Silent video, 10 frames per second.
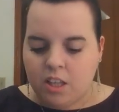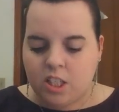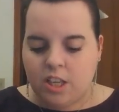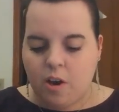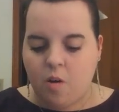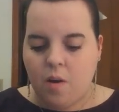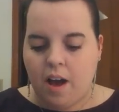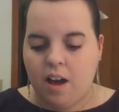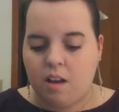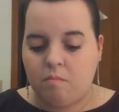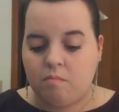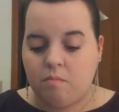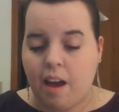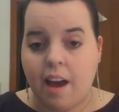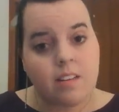So um,
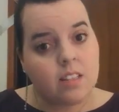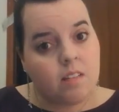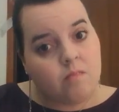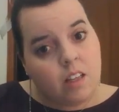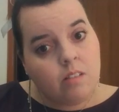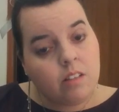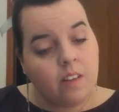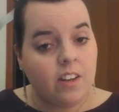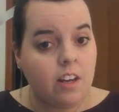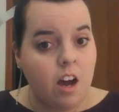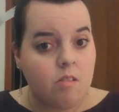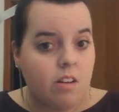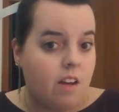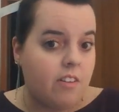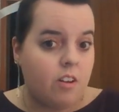I say, you know, give it a go.
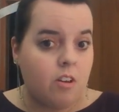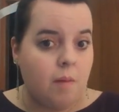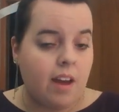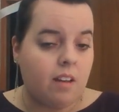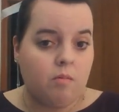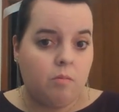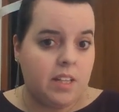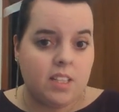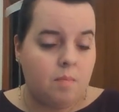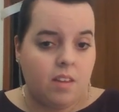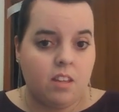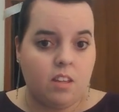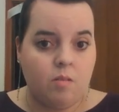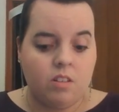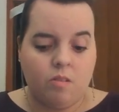You never know. You might win something that
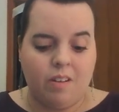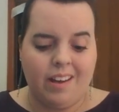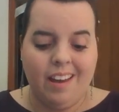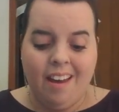you enjoy.